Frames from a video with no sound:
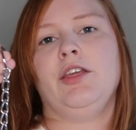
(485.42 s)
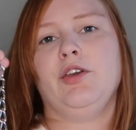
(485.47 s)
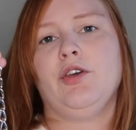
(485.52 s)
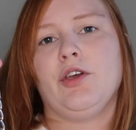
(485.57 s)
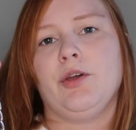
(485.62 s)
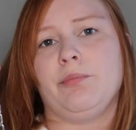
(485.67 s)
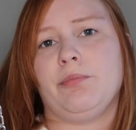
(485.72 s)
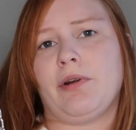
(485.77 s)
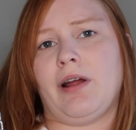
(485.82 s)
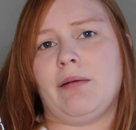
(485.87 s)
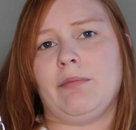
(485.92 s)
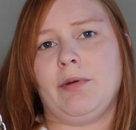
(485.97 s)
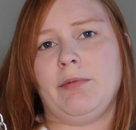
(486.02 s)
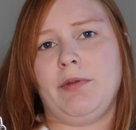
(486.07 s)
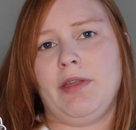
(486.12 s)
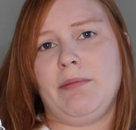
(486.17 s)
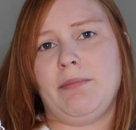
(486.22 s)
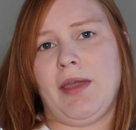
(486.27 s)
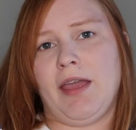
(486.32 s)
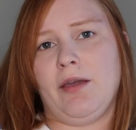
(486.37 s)
You could
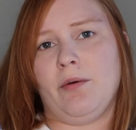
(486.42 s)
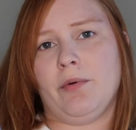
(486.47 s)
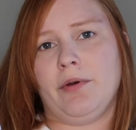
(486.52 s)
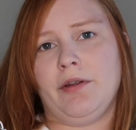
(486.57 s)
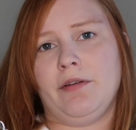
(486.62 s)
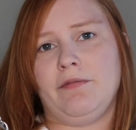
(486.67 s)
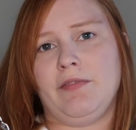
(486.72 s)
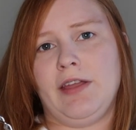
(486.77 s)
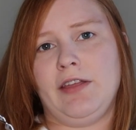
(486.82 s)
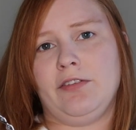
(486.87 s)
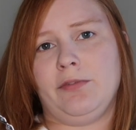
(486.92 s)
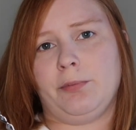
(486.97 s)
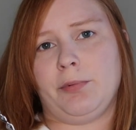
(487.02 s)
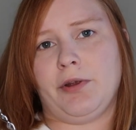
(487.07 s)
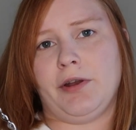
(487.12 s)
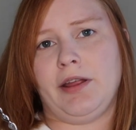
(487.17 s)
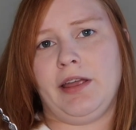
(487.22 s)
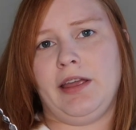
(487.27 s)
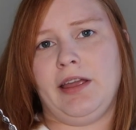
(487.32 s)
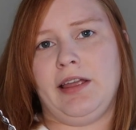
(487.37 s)
probably make one of these
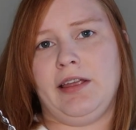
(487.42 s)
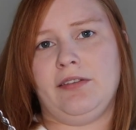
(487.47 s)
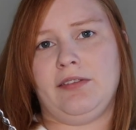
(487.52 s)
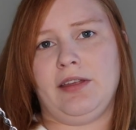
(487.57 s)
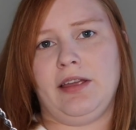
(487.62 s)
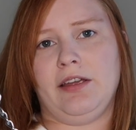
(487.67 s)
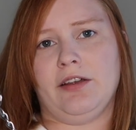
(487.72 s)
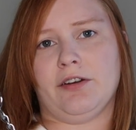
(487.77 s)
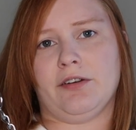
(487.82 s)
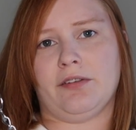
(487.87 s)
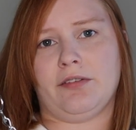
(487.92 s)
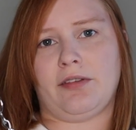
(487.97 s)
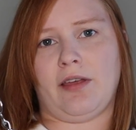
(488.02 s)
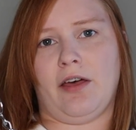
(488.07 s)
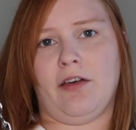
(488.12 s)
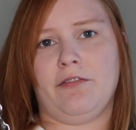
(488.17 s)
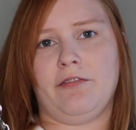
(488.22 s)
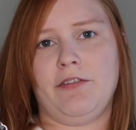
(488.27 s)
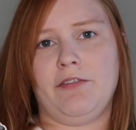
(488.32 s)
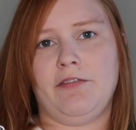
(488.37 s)
pretty easy
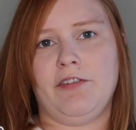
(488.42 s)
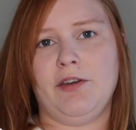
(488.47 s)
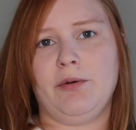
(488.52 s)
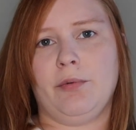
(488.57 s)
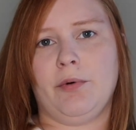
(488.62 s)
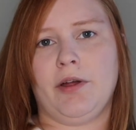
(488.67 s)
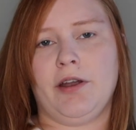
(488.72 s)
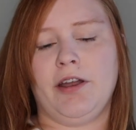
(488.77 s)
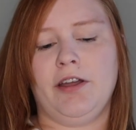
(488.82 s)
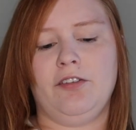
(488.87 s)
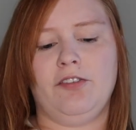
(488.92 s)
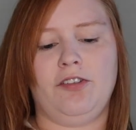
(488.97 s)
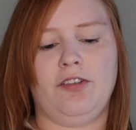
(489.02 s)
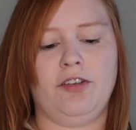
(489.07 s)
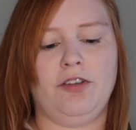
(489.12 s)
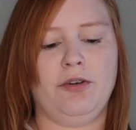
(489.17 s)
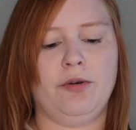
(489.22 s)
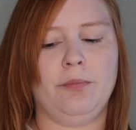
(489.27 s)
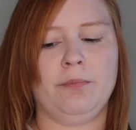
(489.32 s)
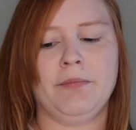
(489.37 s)
yourself if you wanted
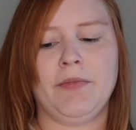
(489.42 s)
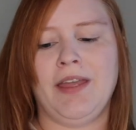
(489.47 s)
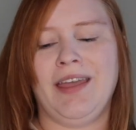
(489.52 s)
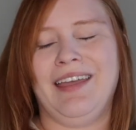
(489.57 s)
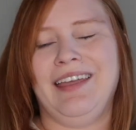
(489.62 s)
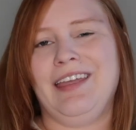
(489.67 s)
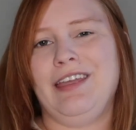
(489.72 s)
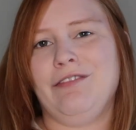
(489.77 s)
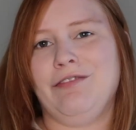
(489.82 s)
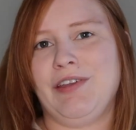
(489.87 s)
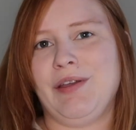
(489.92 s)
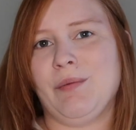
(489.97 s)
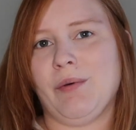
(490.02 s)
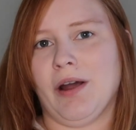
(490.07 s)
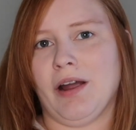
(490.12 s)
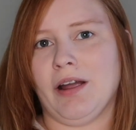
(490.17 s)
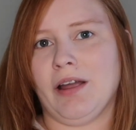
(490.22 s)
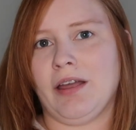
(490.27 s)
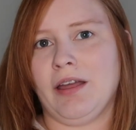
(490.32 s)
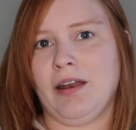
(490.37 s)
to. If you
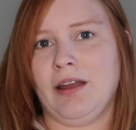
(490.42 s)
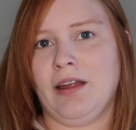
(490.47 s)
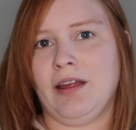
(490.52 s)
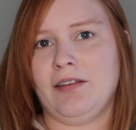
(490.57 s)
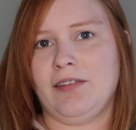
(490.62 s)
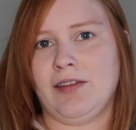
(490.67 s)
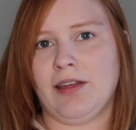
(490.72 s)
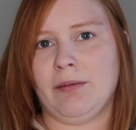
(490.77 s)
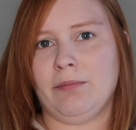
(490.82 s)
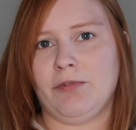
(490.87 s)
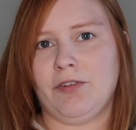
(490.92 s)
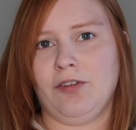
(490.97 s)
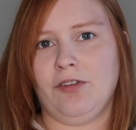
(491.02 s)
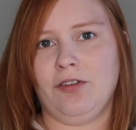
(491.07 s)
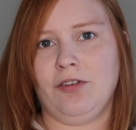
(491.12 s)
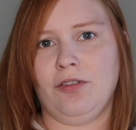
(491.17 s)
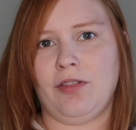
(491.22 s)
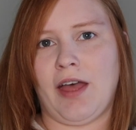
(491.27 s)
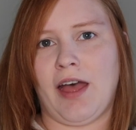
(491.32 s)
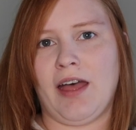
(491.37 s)
are going to attempt to
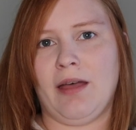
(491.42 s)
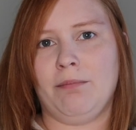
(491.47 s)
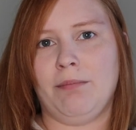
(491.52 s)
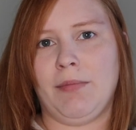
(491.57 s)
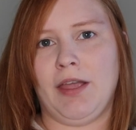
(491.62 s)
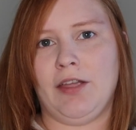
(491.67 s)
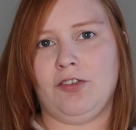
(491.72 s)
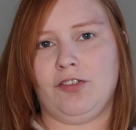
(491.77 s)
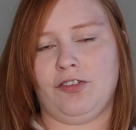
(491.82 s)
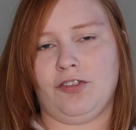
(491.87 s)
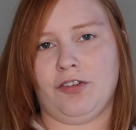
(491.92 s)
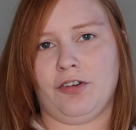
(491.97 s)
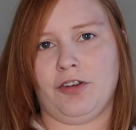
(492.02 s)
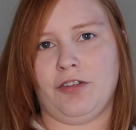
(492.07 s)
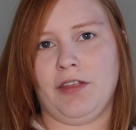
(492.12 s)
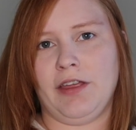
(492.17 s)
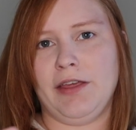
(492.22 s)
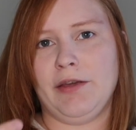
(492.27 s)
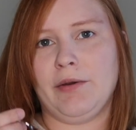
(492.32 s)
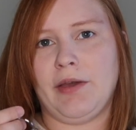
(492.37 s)
do that, make sure
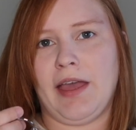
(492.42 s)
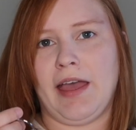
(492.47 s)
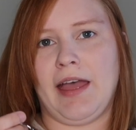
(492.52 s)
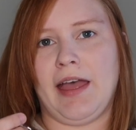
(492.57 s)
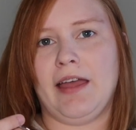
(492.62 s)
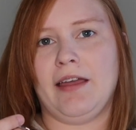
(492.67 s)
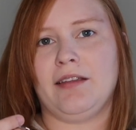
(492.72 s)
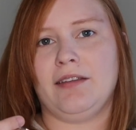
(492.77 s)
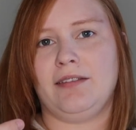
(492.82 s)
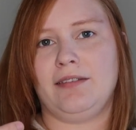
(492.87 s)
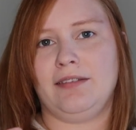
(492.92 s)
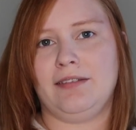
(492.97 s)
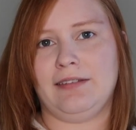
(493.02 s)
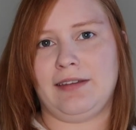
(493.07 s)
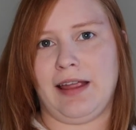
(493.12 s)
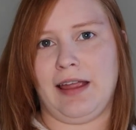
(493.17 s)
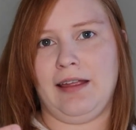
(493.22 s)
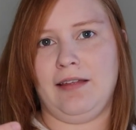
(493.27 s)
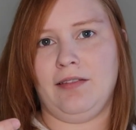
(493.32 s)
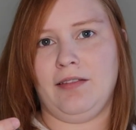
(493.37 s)
that you get
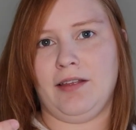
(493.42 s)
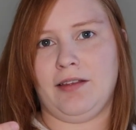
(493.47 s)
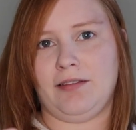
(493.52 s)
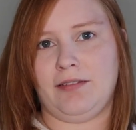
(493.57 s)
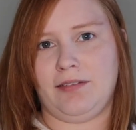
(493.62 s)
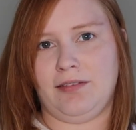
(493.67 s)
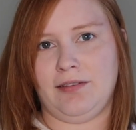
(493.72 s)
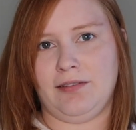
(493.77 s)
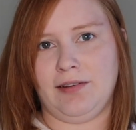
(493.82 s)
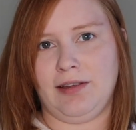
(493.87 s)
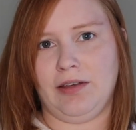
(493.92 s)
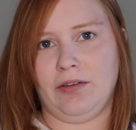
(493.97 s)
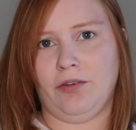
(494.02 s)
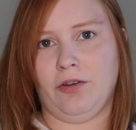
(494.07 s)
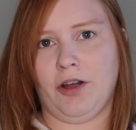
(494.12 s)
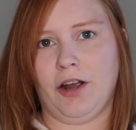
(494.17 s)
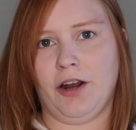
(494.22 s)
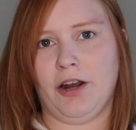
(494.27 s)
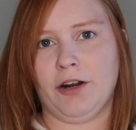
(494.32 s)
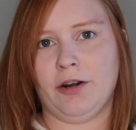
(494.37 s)
stainless steel
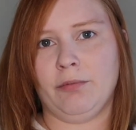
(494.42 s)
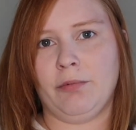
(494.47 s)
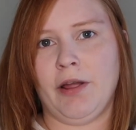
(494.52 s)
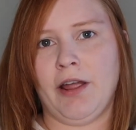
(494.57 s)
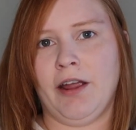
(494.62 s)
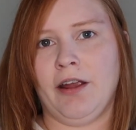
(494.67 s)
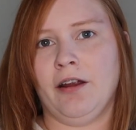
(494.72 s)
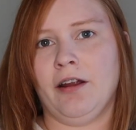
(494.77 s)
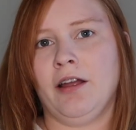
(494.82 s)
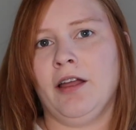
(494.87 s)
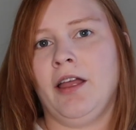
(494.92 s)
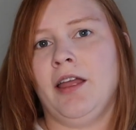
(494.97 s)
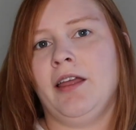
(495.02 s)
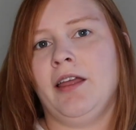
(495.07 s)
hardware.